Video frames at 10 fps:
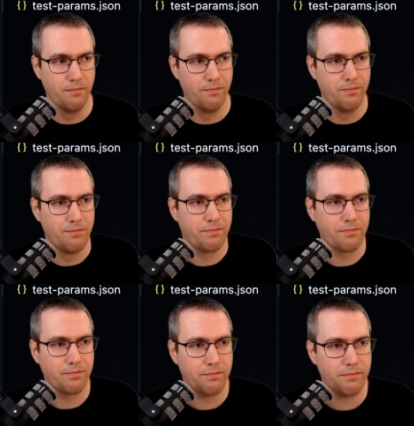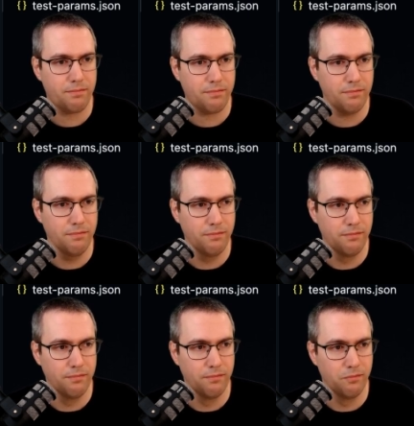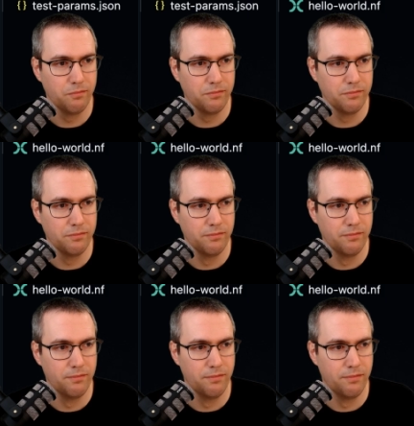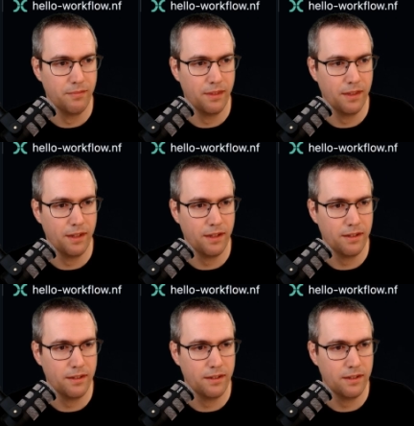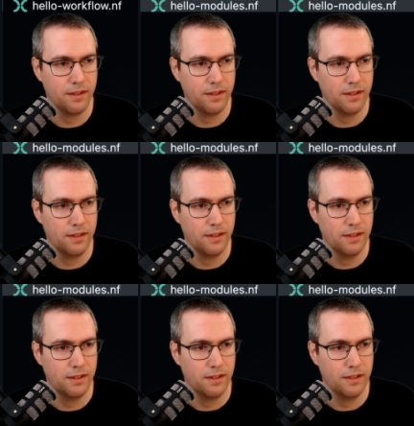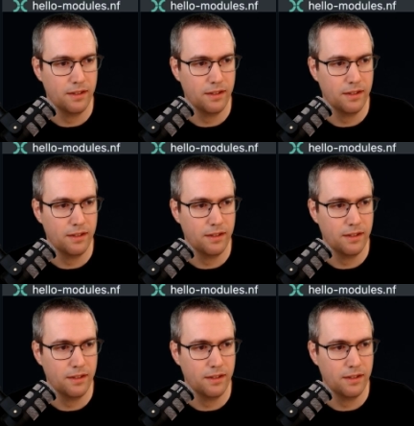Nothing is said.